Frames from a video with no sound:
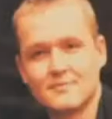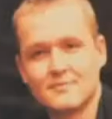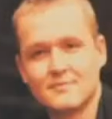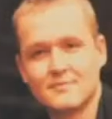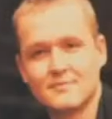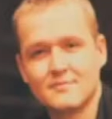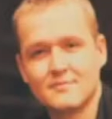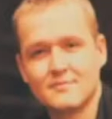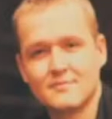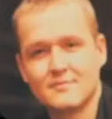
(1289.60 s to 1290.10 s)

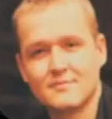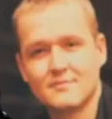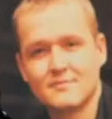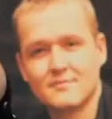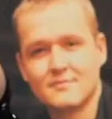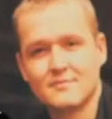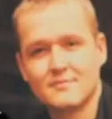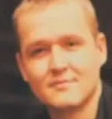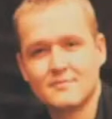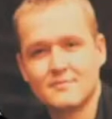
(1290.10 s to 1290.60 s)

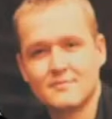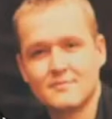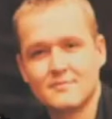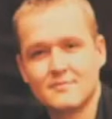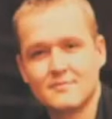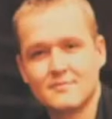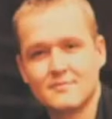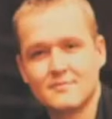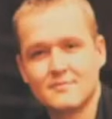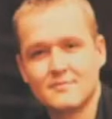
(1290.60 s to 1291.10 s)

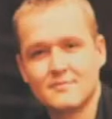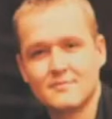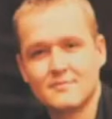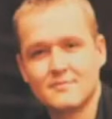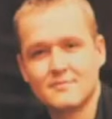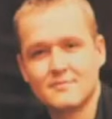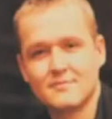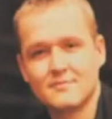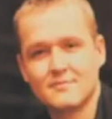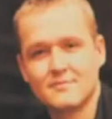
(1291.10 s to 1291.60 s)

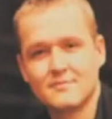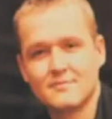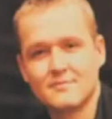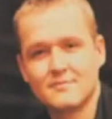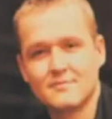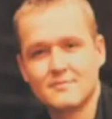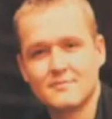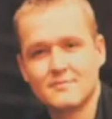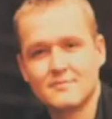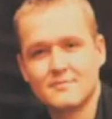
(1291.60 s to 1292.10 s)

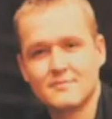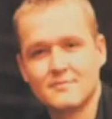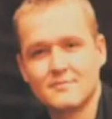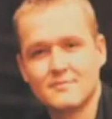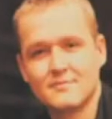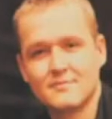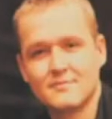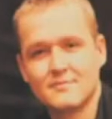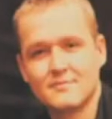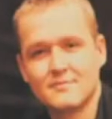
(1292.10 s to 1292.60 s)

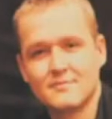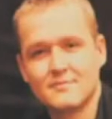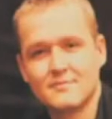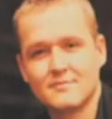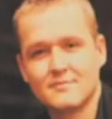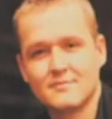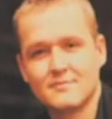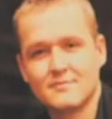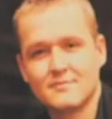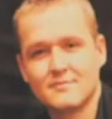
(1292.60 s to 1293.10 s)

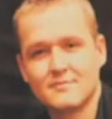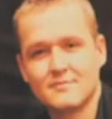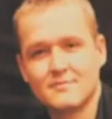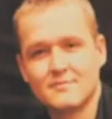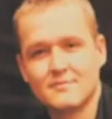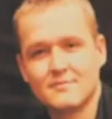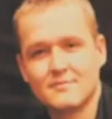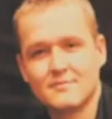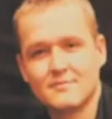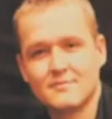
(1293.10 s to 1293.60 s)

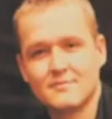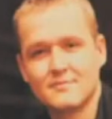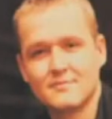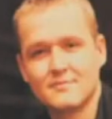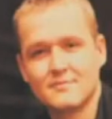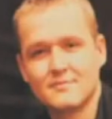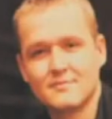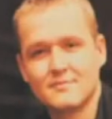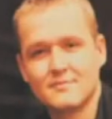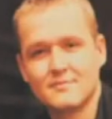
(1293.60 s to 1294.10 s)

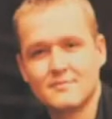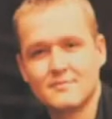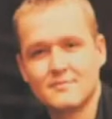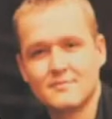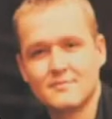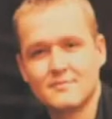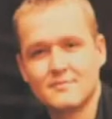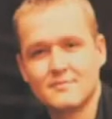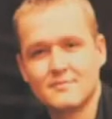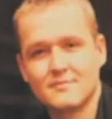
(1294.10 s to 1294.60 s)

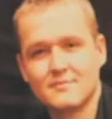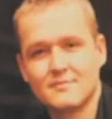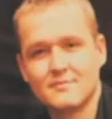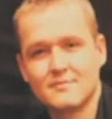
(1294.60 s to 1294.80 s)
(not speaking)